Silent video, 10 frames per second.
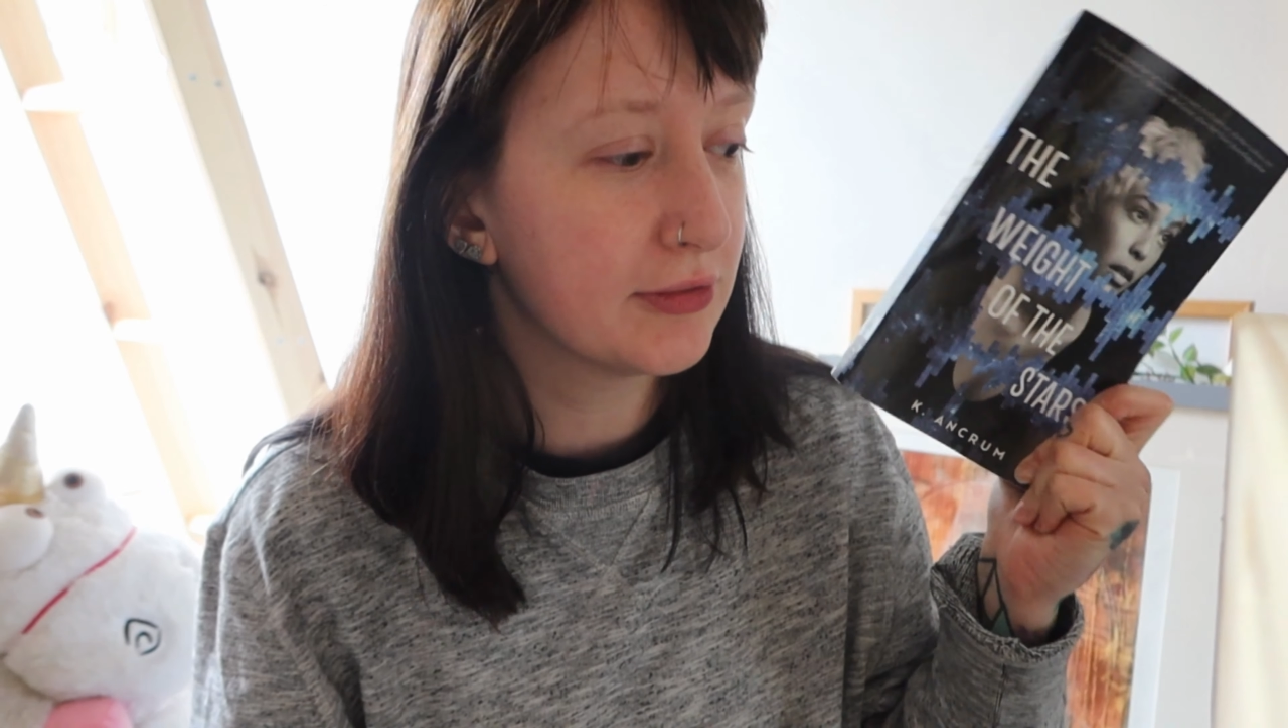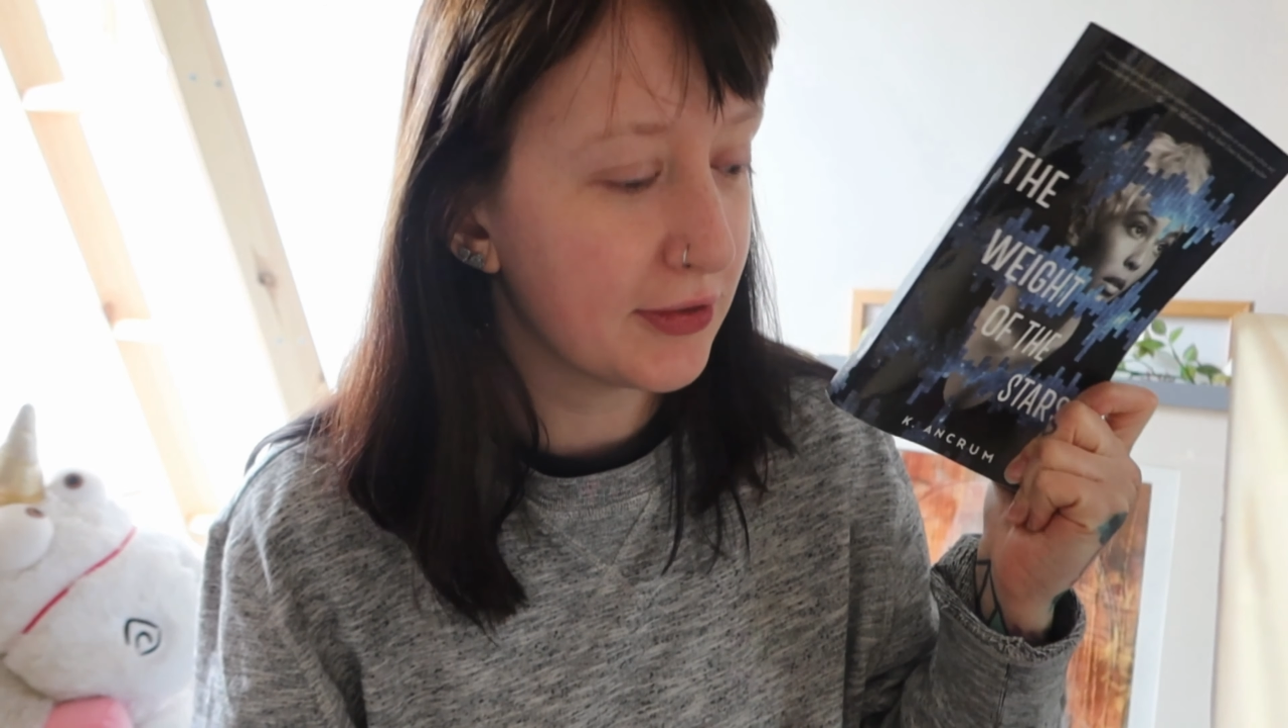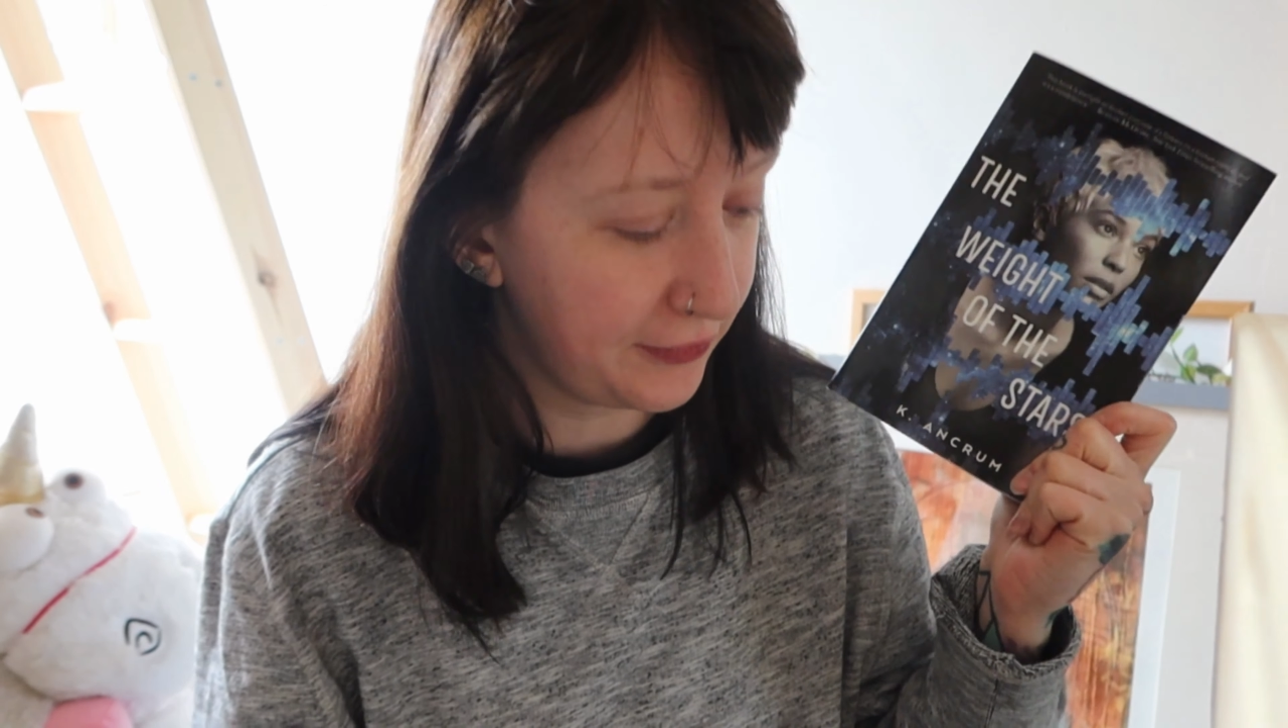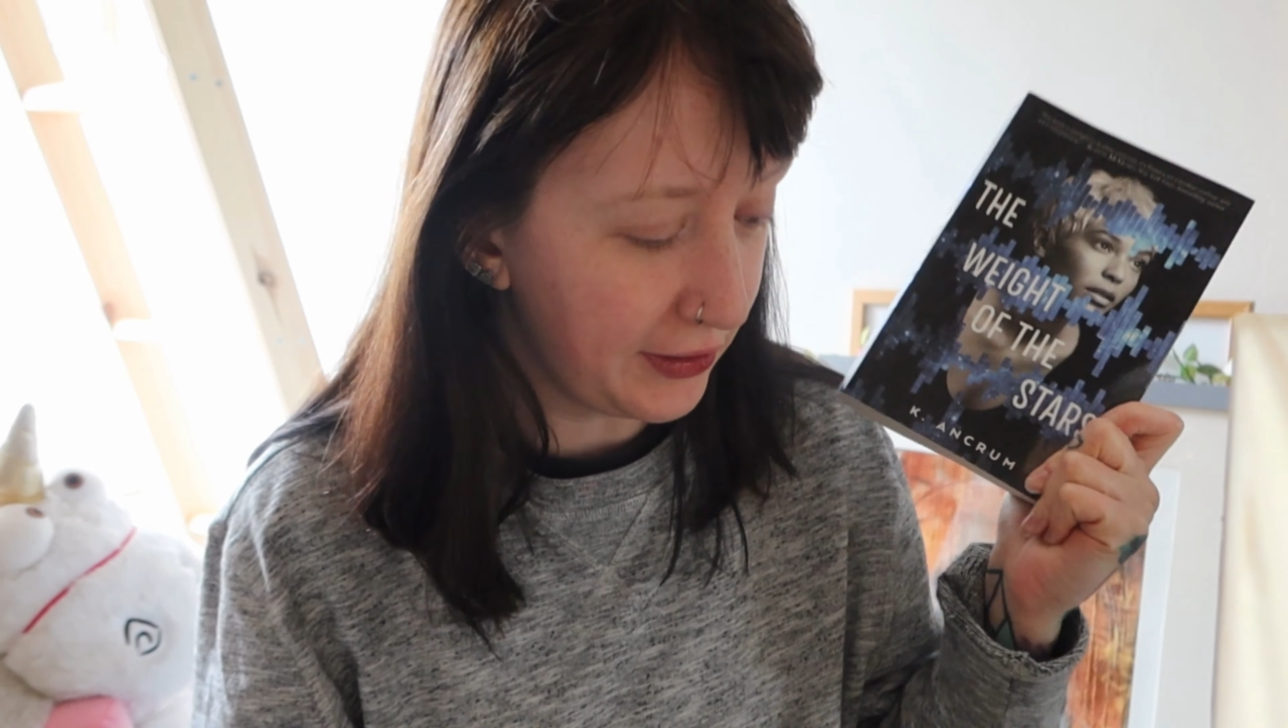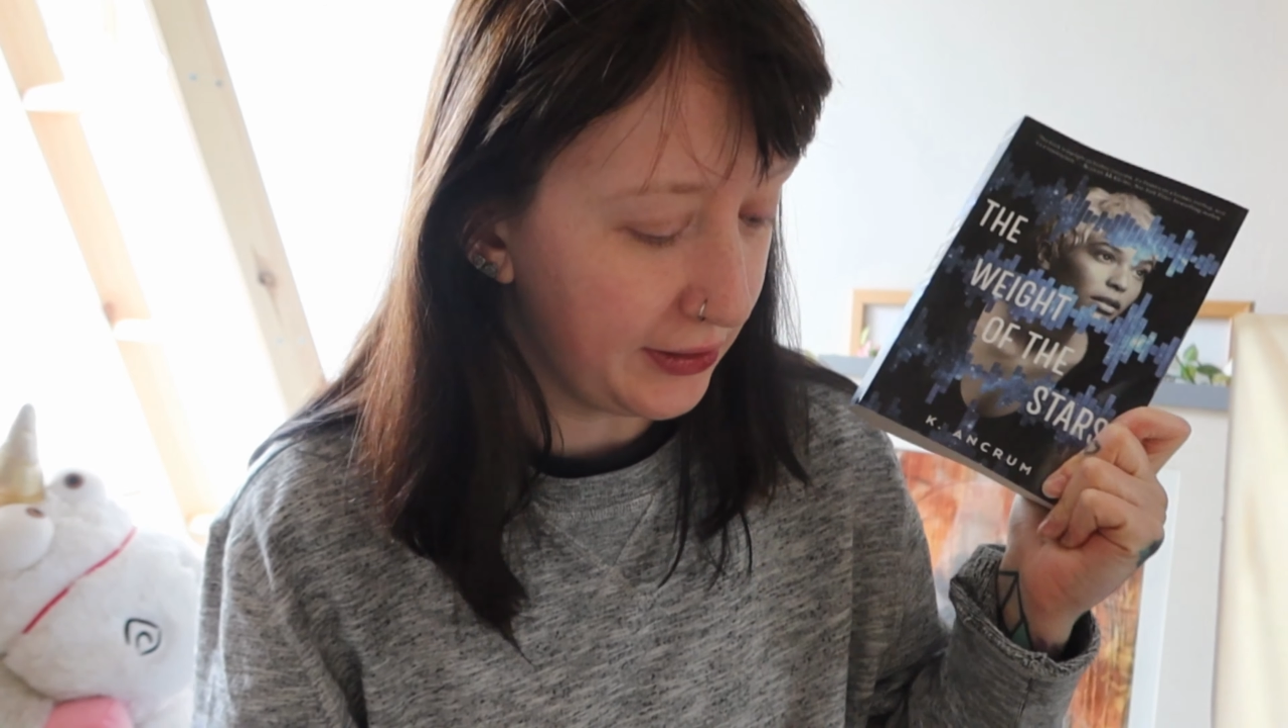
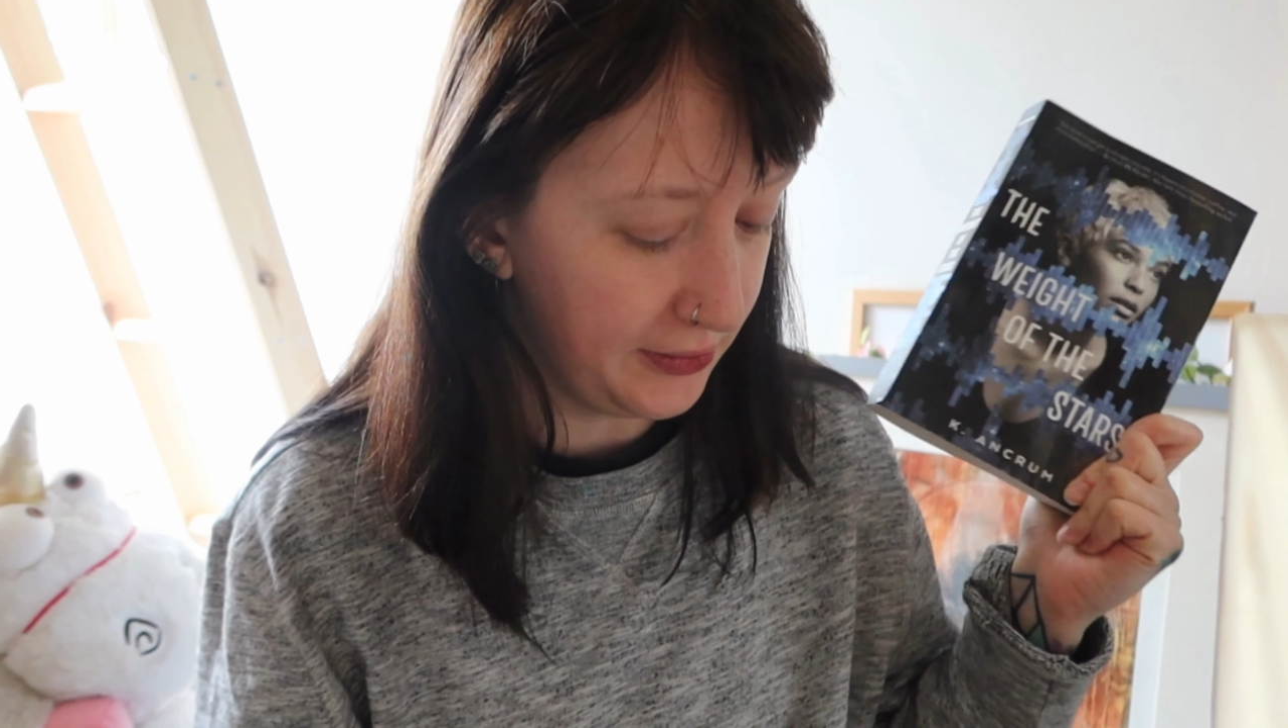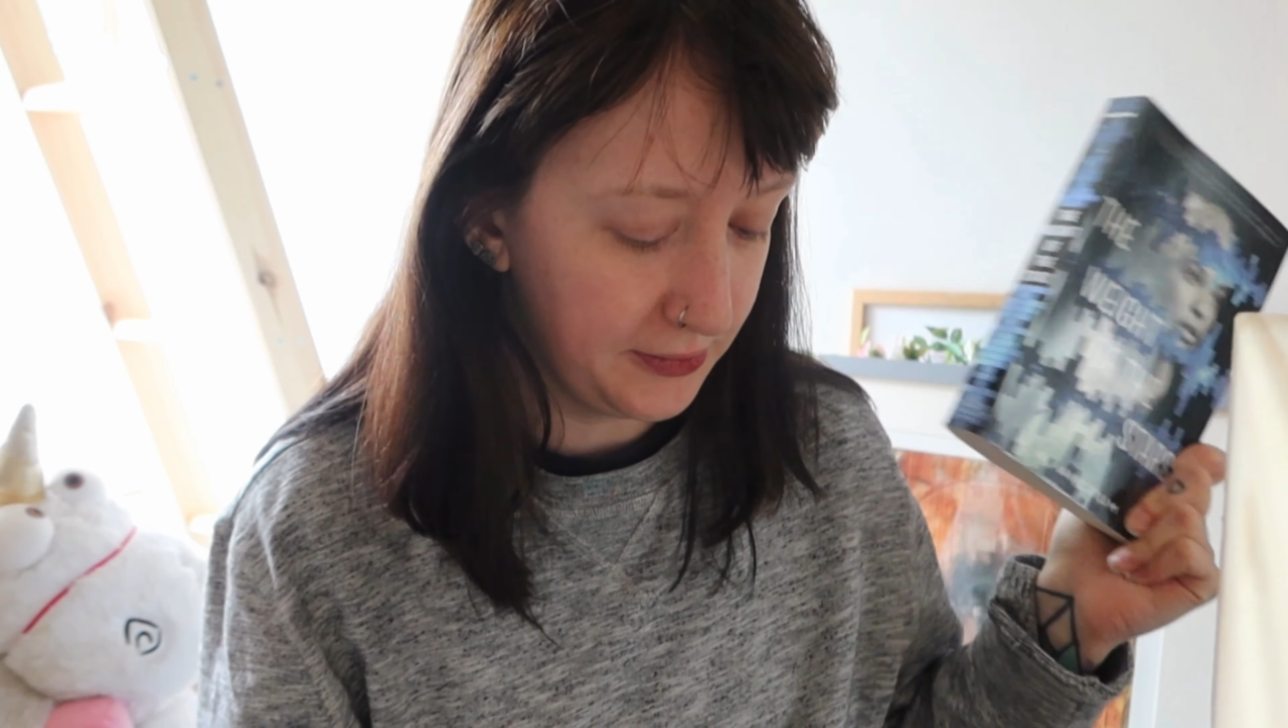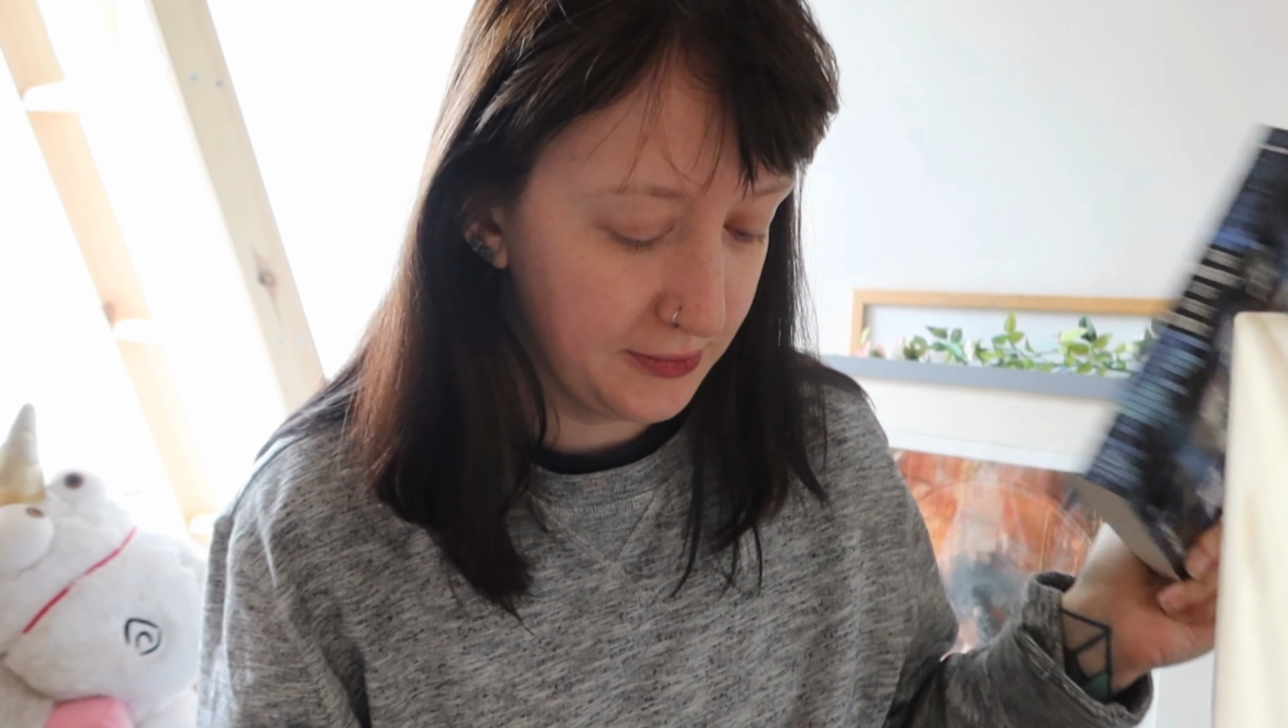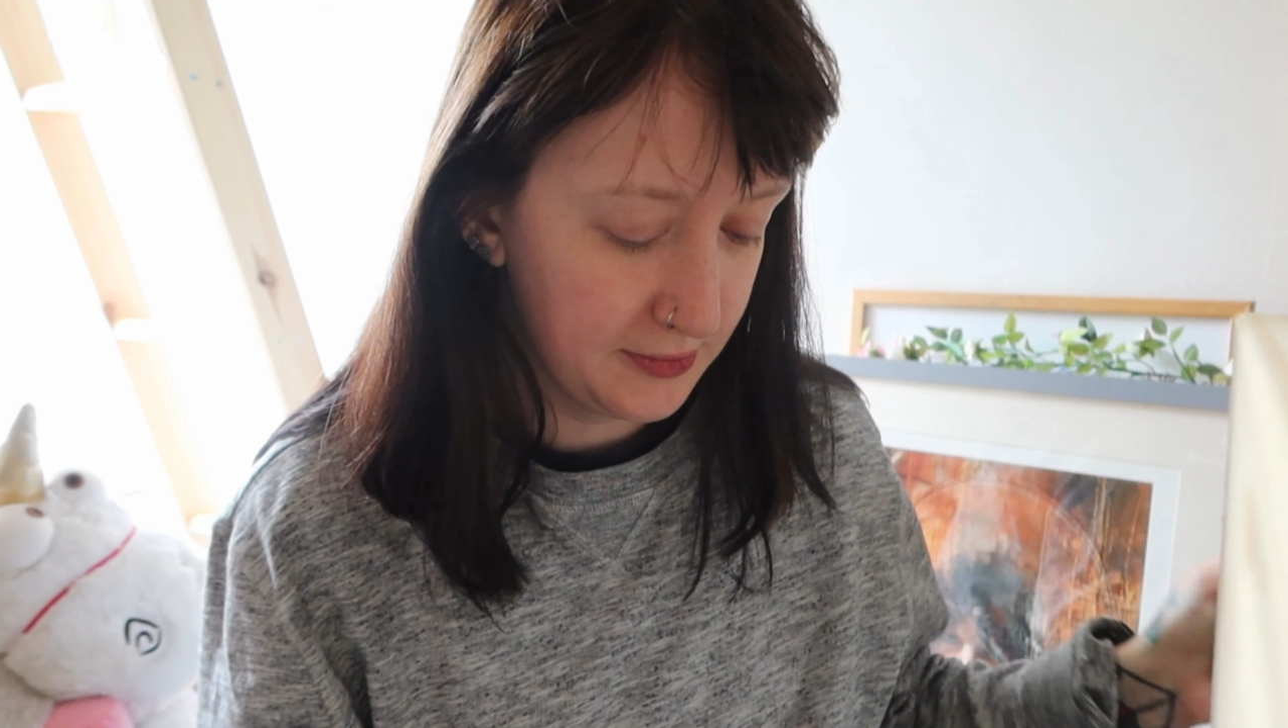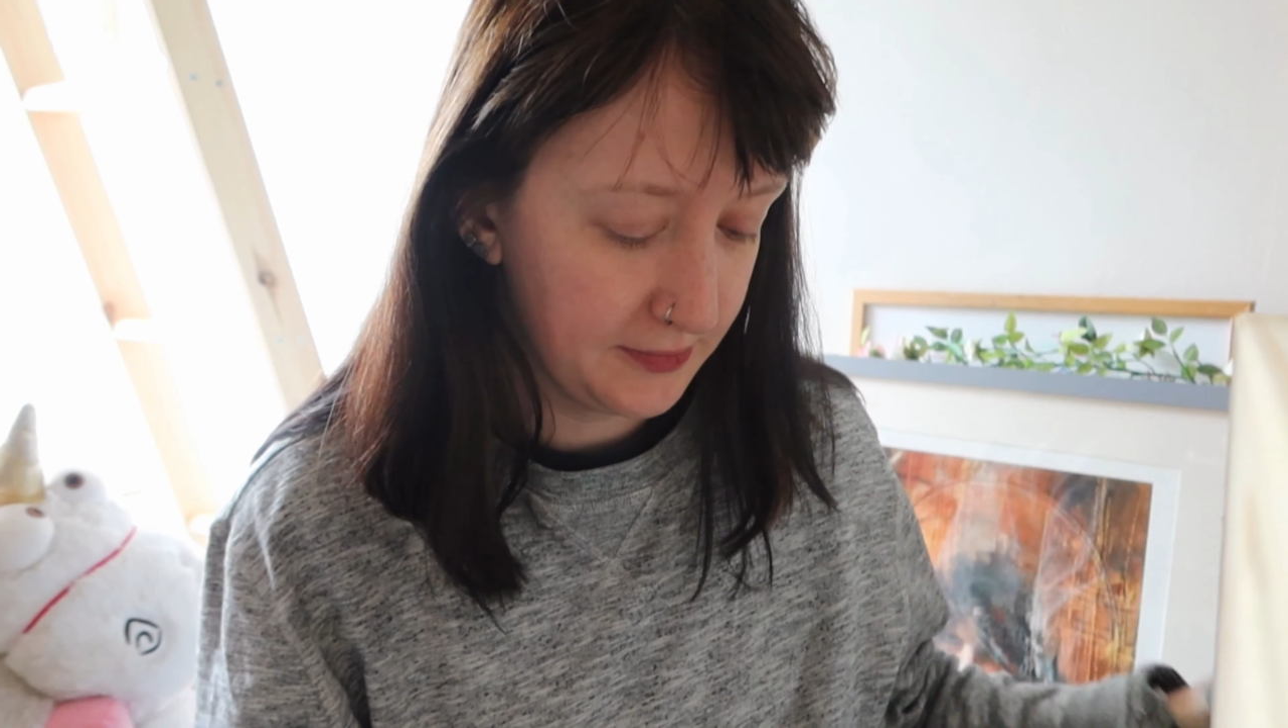review,